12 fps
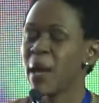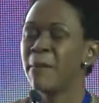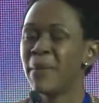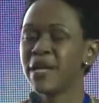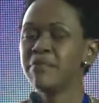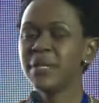
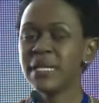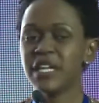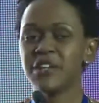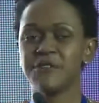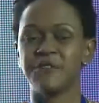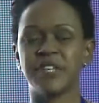My
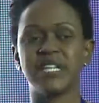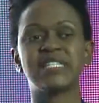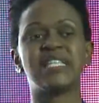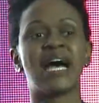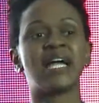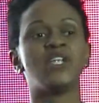belief is
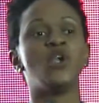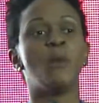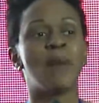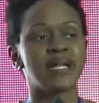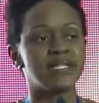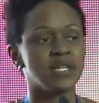that no
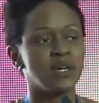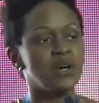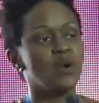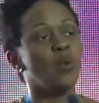matter